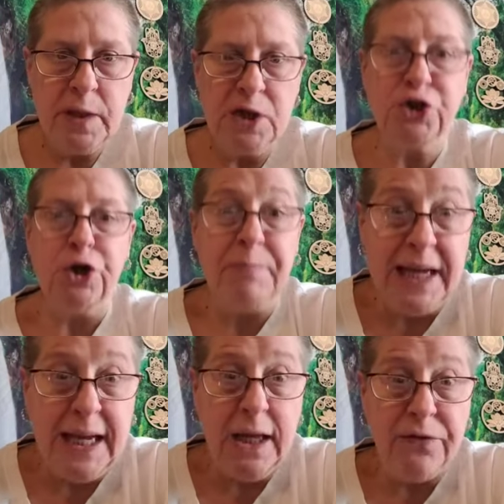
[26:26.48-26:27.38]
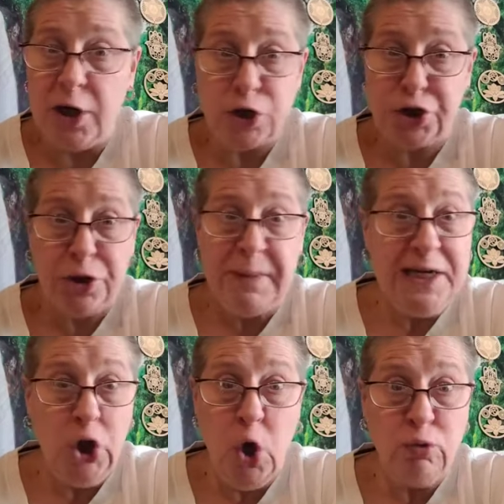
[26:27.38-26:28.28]
should be, there should be
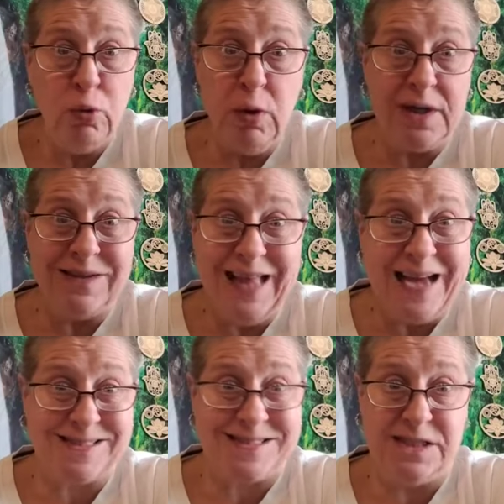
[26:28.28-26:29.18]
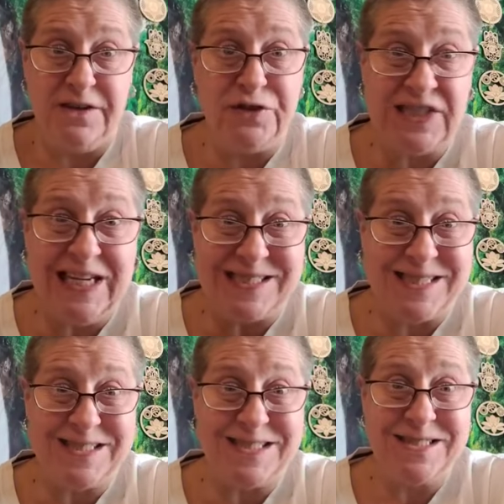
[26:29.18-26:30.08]
no classes of
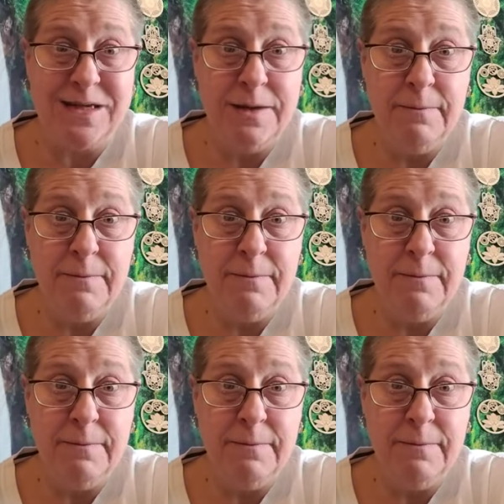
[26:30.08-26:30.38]
citizens,